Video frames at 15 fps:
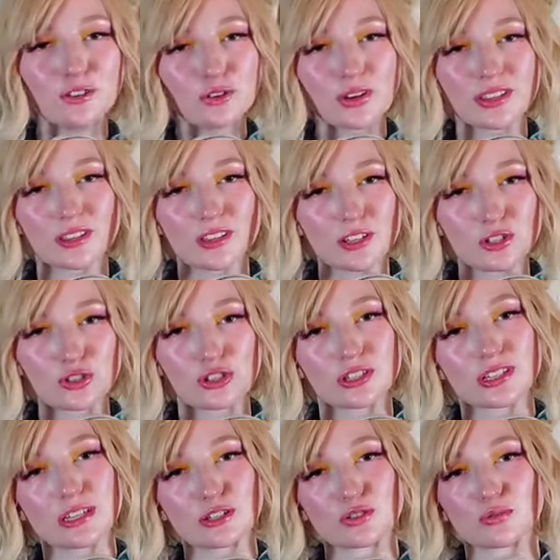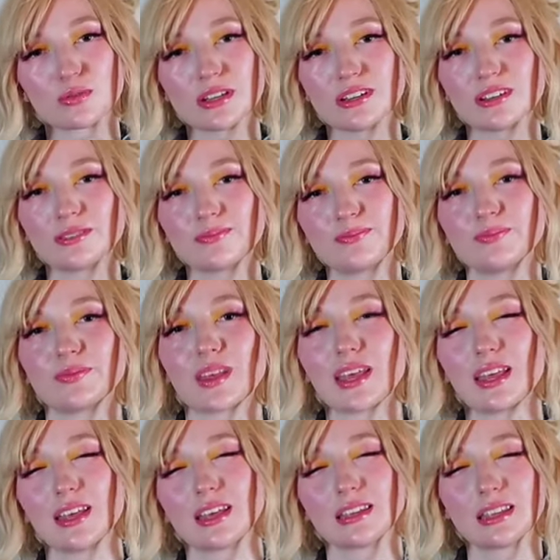you know, I think it's just, it's a real,
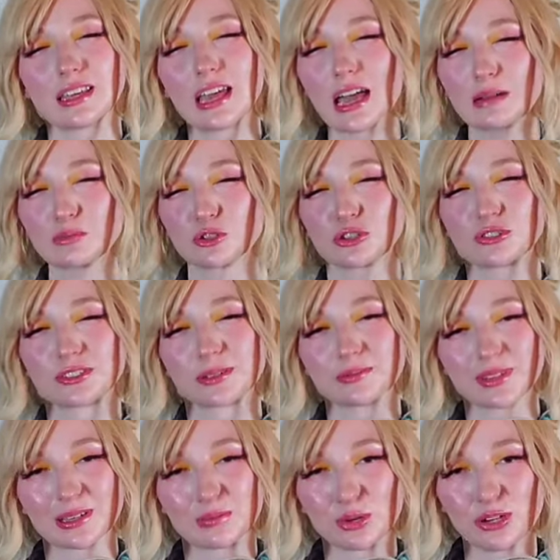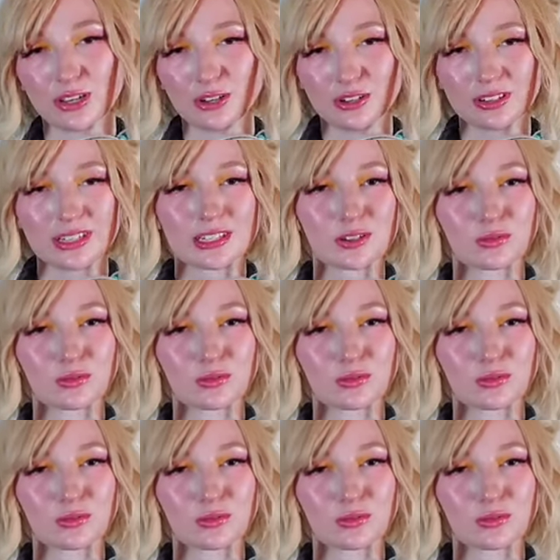they captured something pretty good.